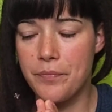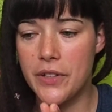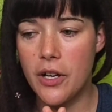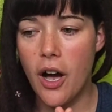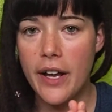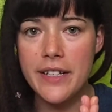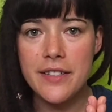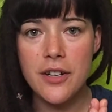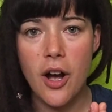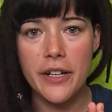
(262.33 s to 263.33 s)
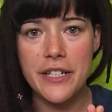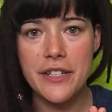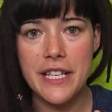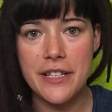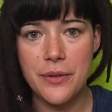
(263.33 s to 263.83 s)
God is talking
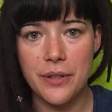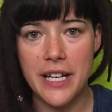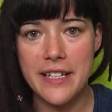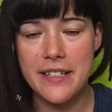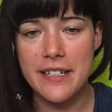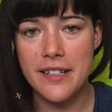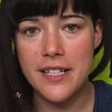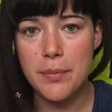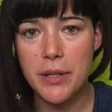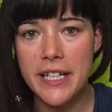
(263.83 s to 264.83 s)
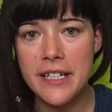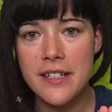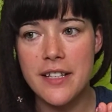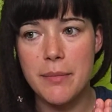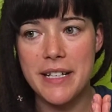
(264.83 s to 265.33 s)
to the Israelites, and he's explaining
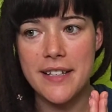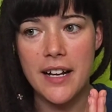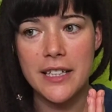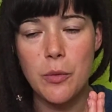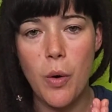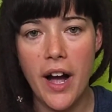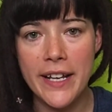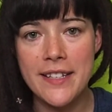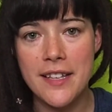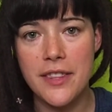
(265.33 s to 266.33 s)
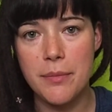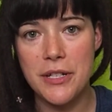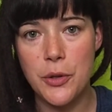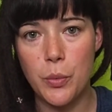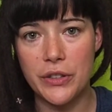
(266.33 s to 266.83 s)
to them exactly why he sent them
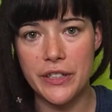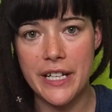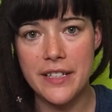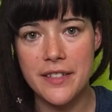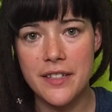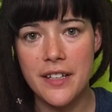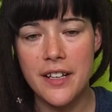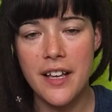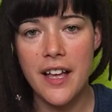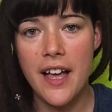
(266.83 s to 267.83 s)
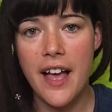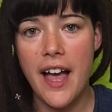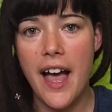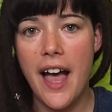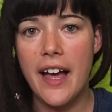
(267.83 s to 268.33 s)
into the wilderness
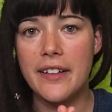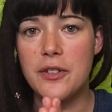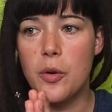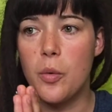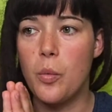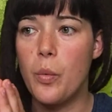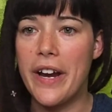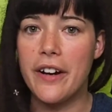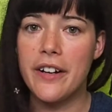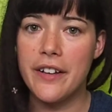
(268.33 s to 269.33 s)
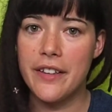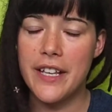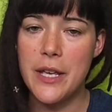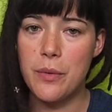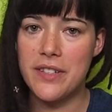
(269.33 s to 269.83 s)
and where
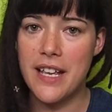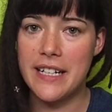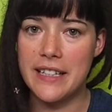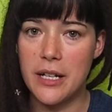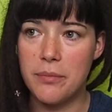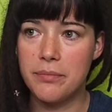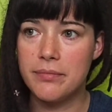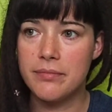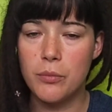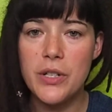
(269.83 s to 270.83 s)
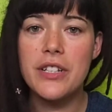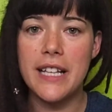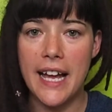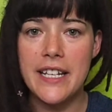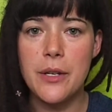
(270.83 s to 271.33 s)
he was sending them, which
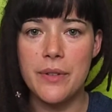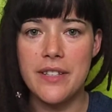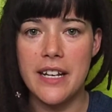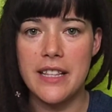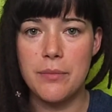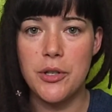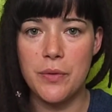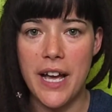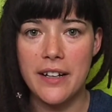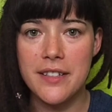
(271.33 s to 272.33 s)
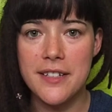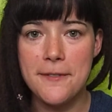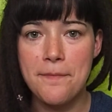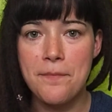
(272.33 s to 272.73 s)
land he was sending them to next.